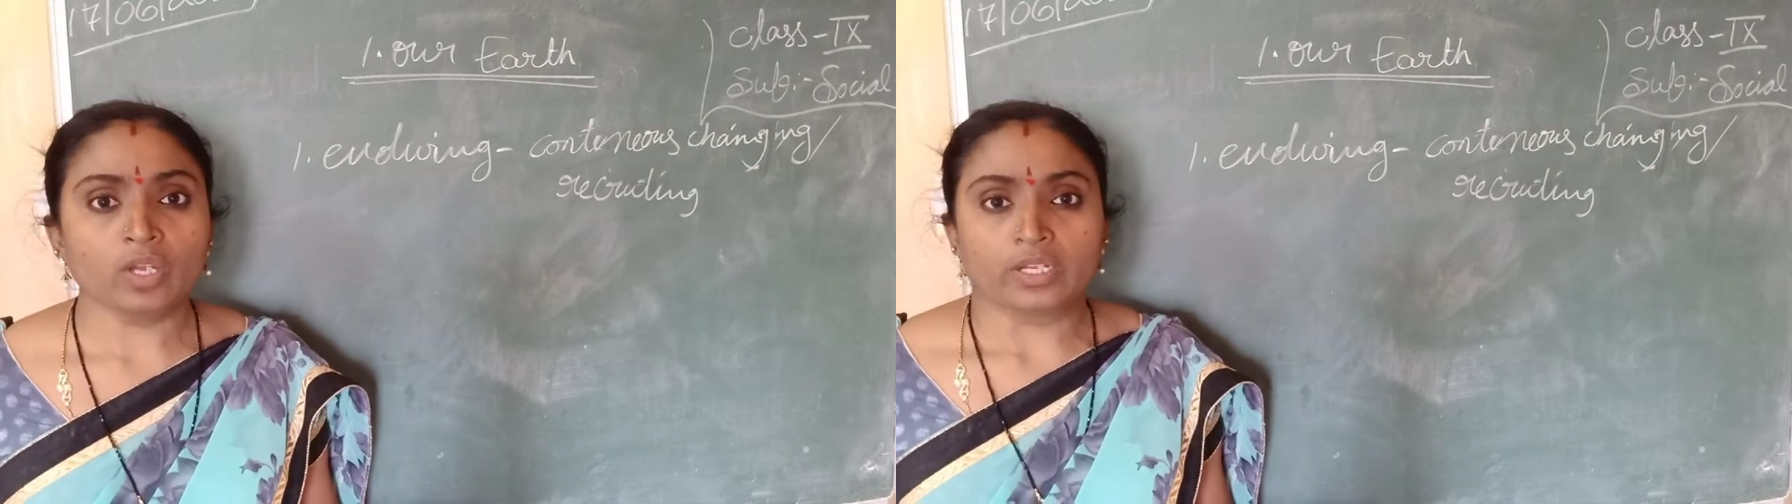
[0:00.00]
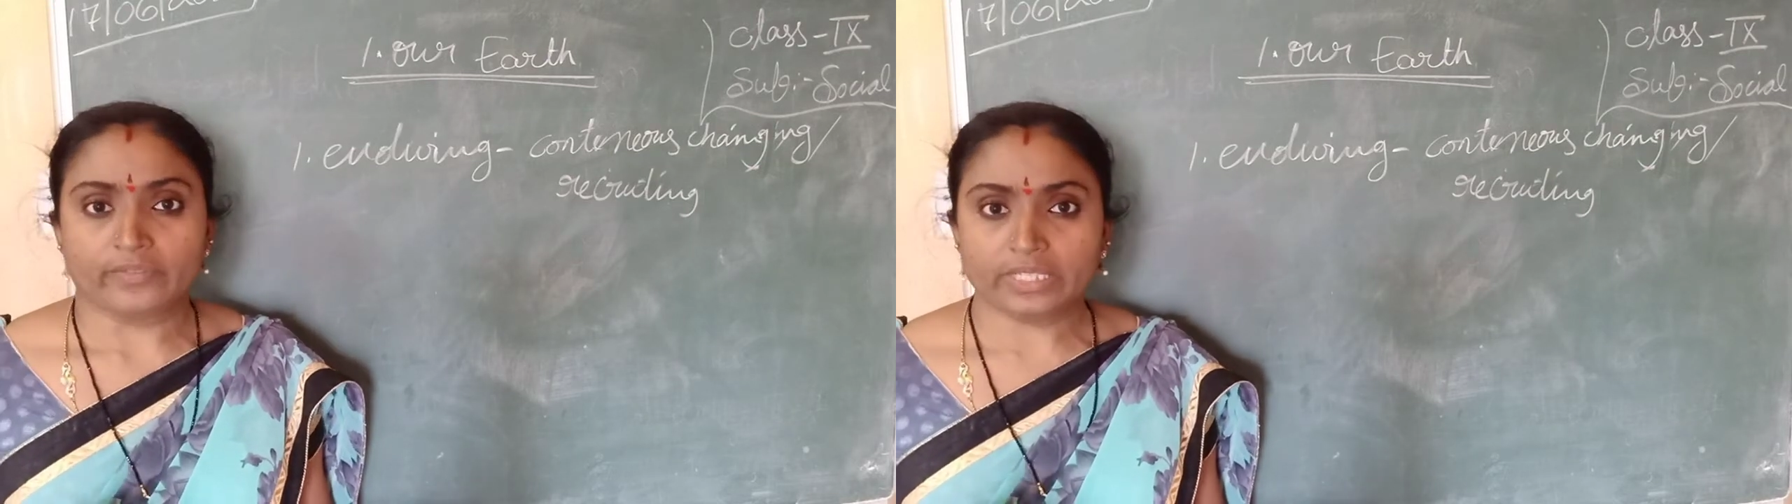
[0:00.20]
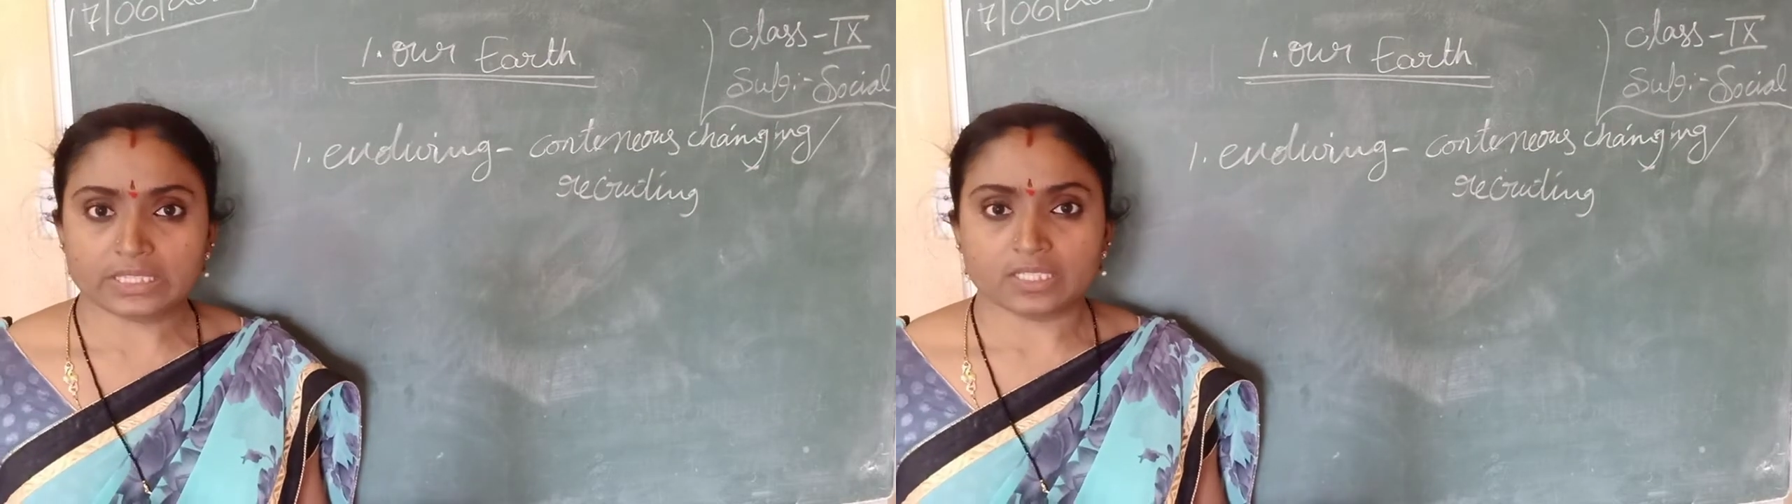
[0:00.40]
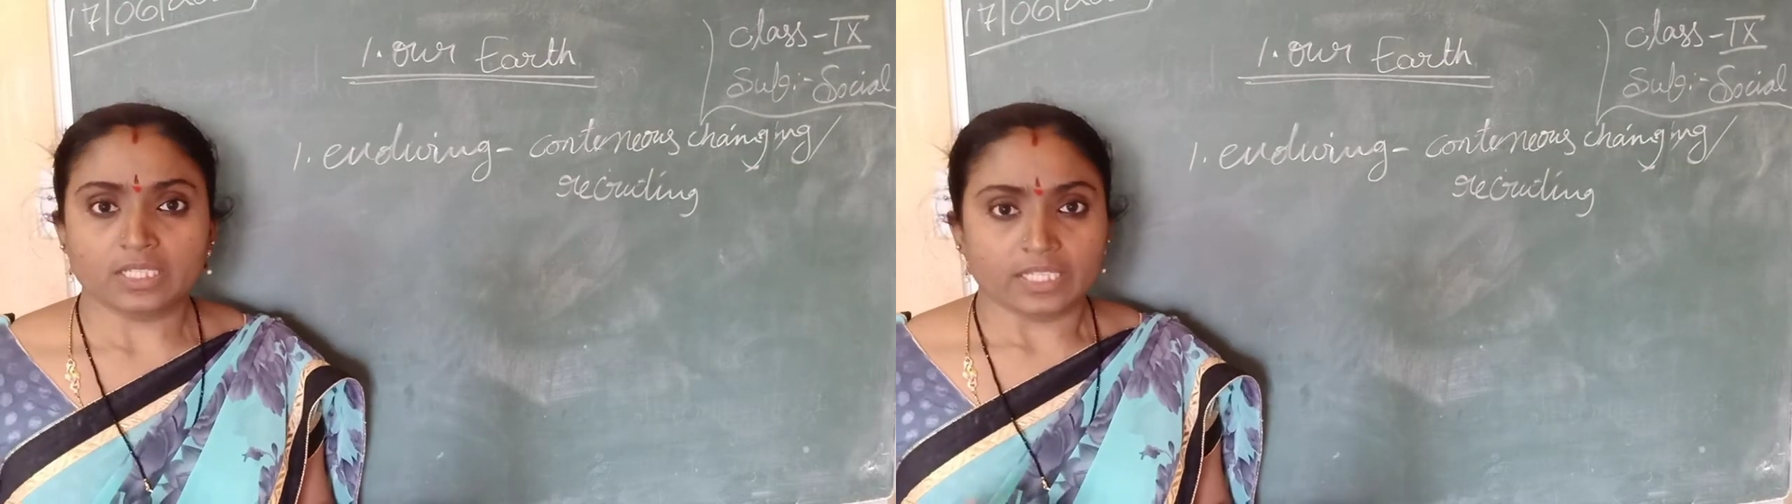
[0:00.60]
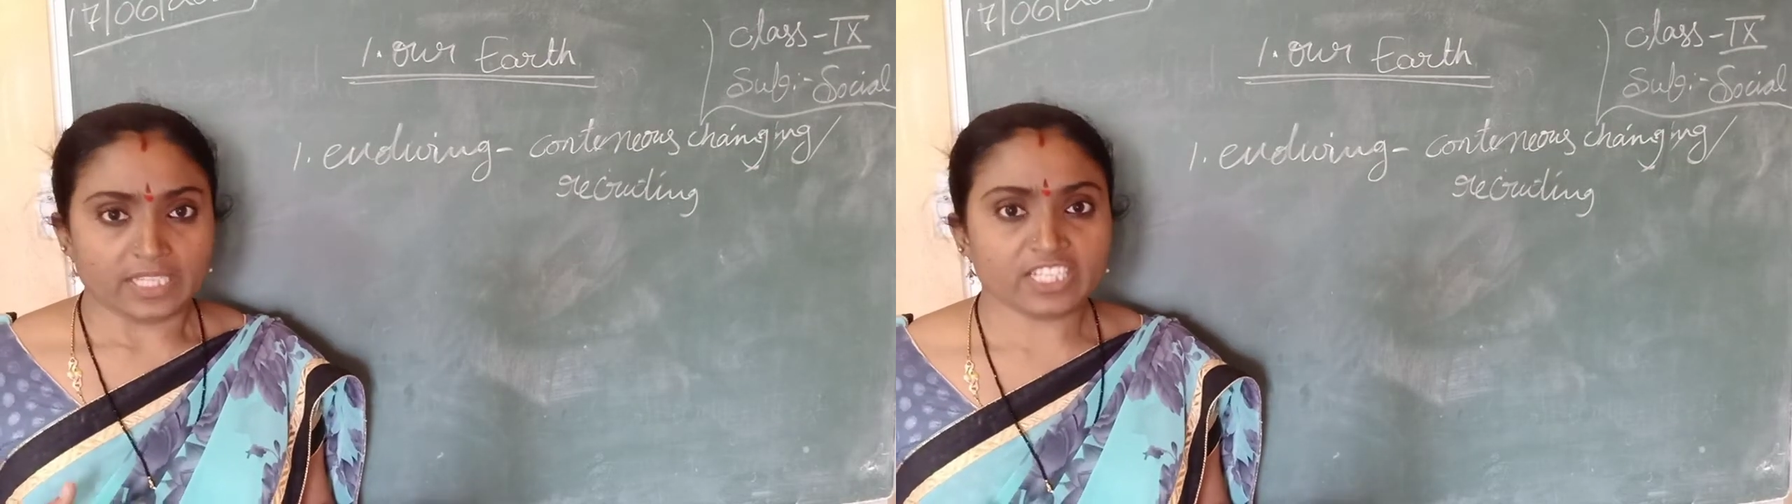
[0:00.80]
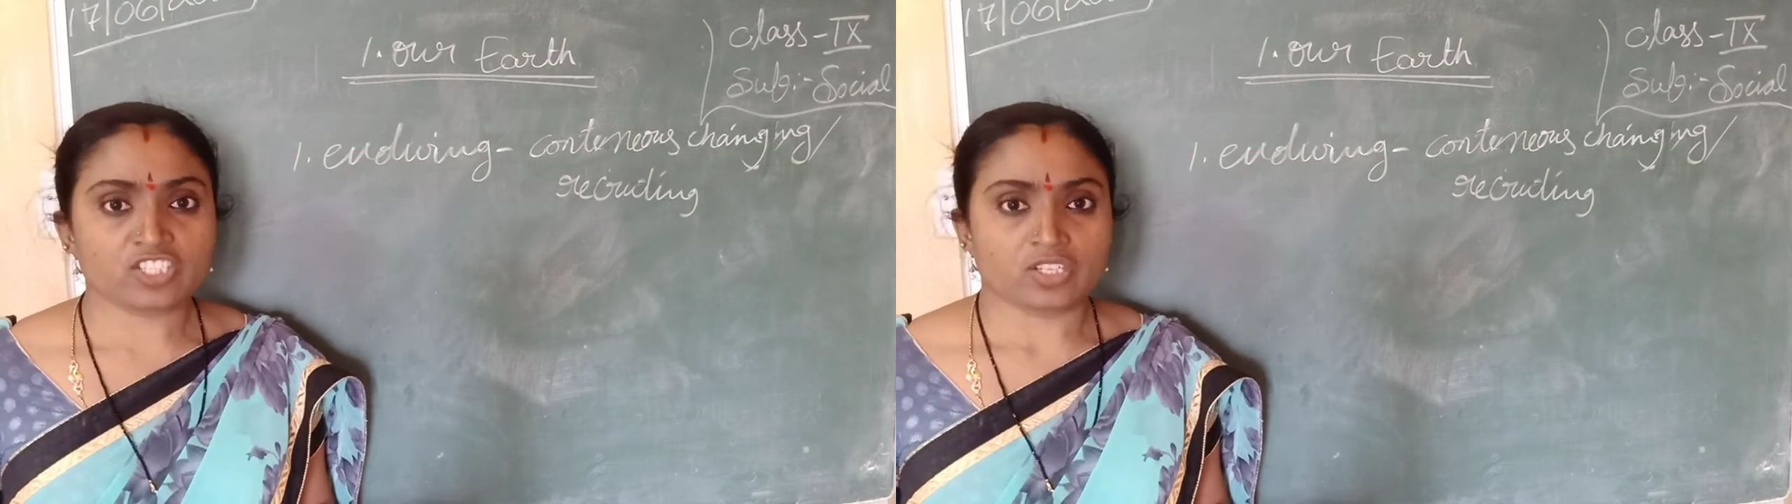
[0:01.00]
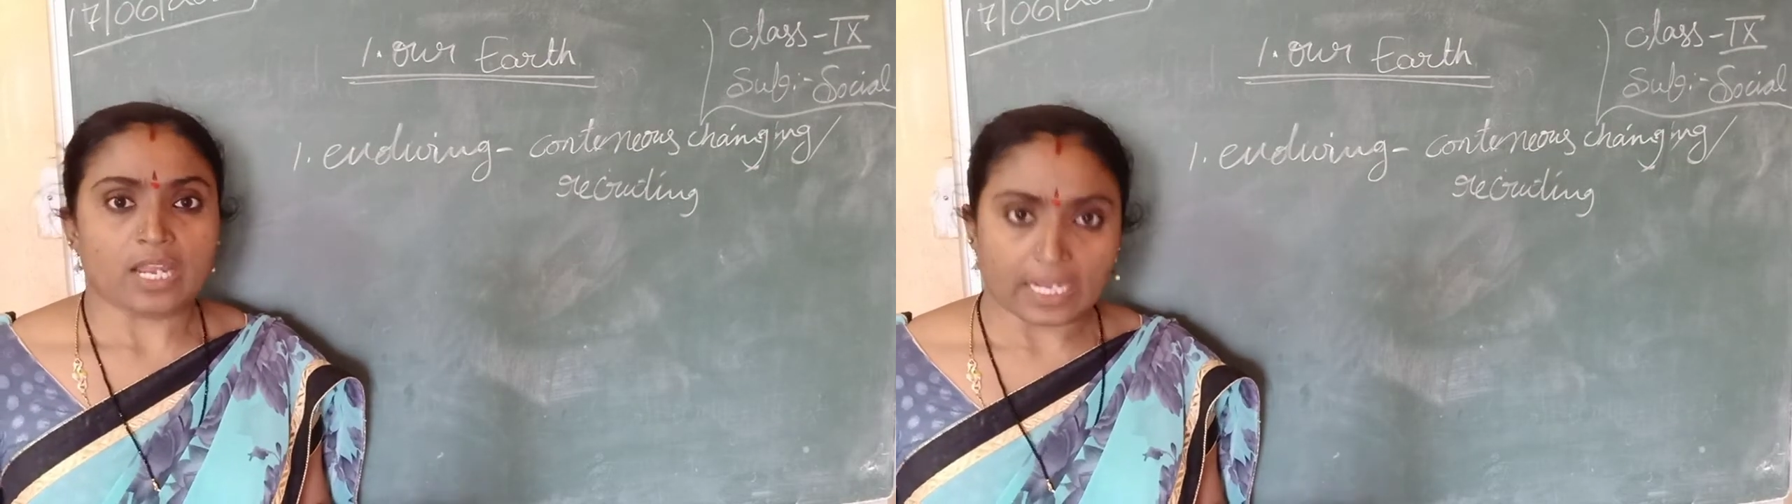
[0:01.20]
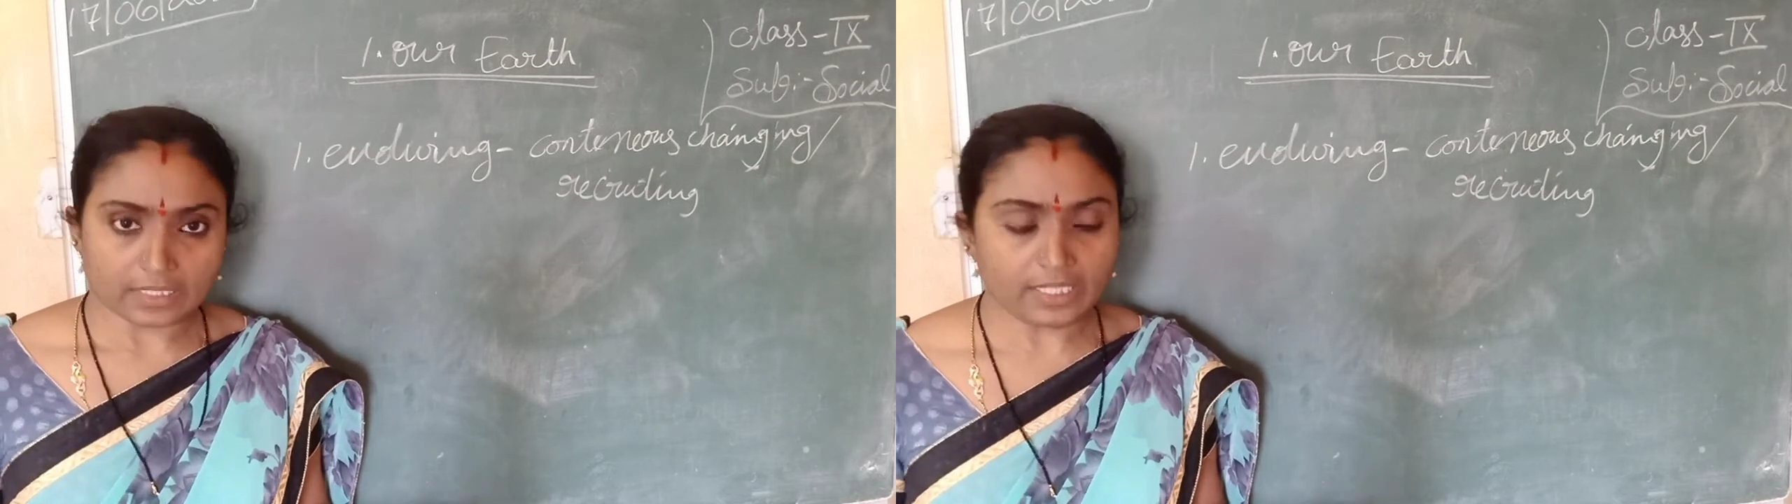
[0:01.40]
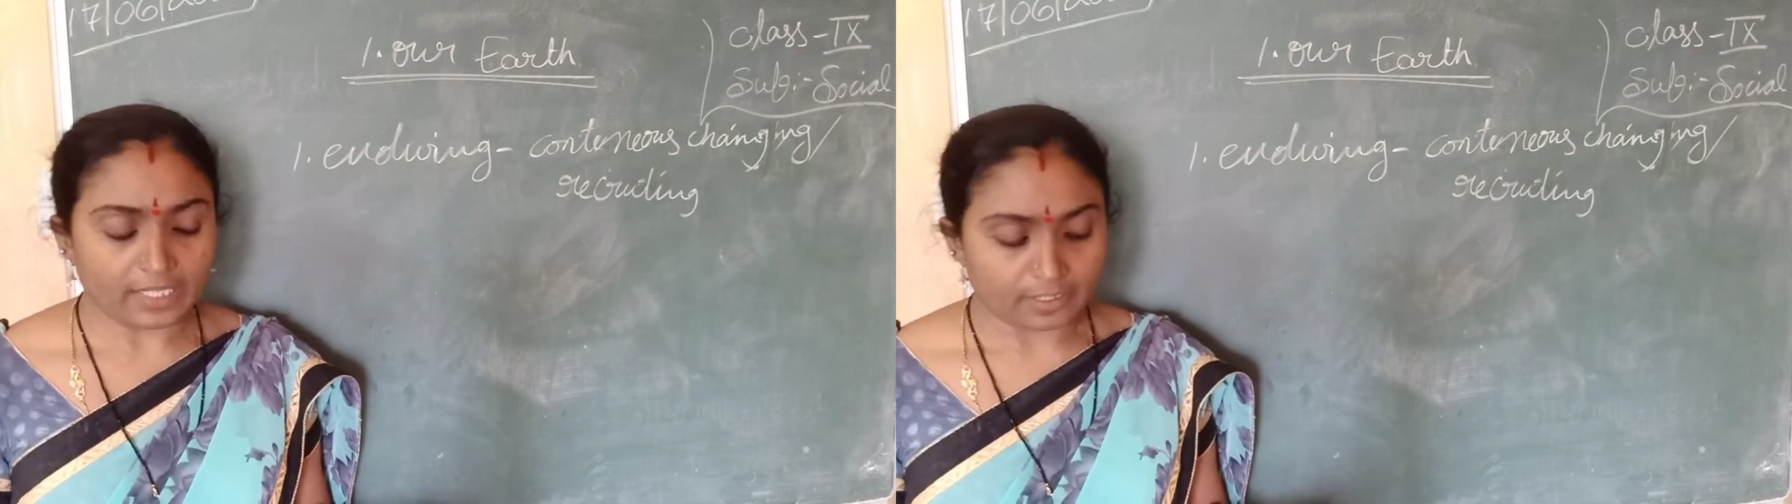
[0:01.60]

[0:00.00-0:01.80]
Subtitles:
with each other.